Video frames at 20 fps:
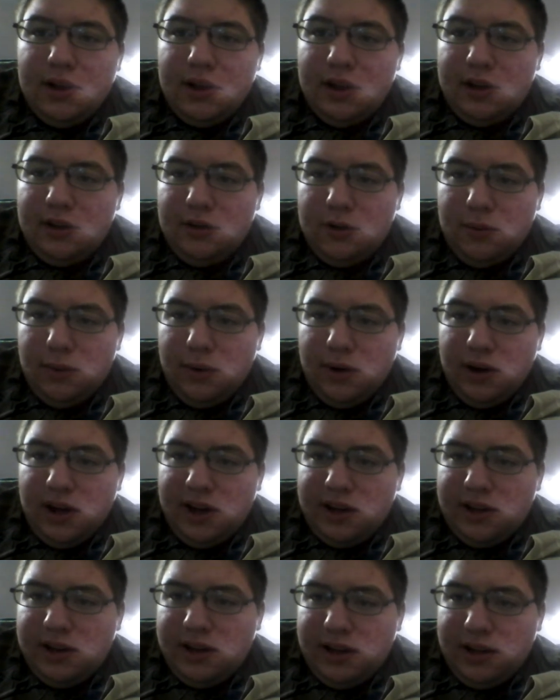And you will
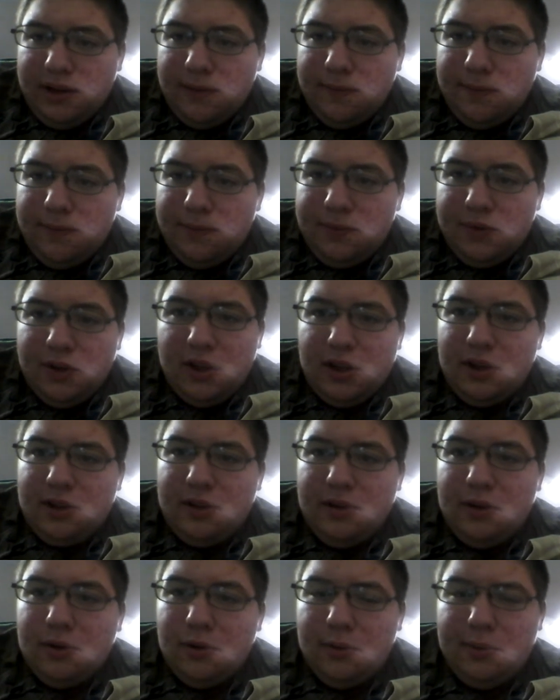not get,
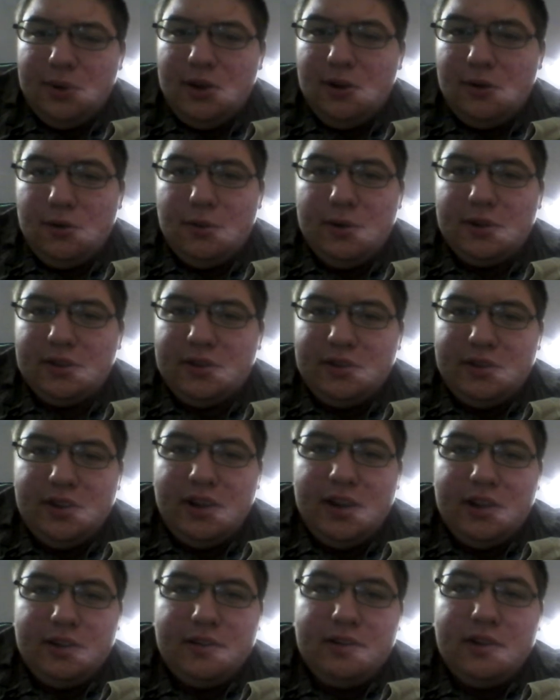and there will be no questions
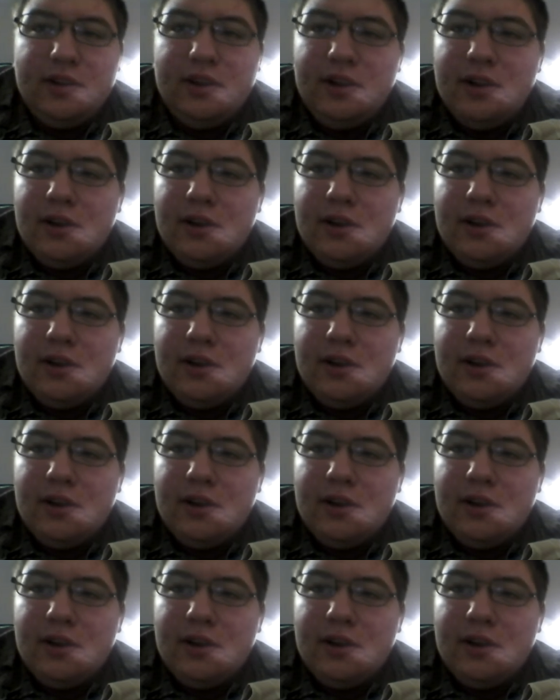asked.